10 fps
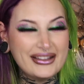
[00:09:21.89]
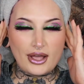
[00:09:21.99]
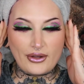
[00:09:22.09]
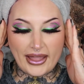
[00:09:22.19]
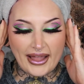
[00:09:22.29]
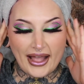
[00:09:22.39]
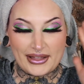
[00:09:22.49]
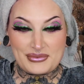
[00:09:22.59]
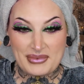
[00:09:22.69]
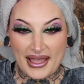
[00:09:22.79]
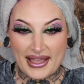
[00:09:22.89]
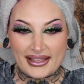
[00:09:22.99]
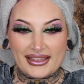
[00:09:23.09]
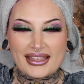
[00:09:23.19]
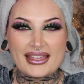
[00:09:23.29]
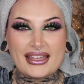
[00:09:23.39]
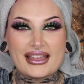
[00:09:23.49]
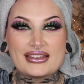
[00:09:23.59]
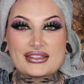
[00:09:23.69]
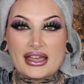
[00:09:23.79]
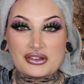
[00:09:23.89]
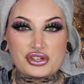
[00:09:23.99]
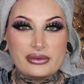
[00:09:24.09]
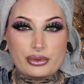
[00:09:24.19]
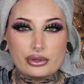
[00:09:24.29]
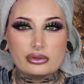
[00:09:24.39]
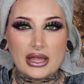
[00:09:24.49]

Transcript: Okay, I am back, and that shampoo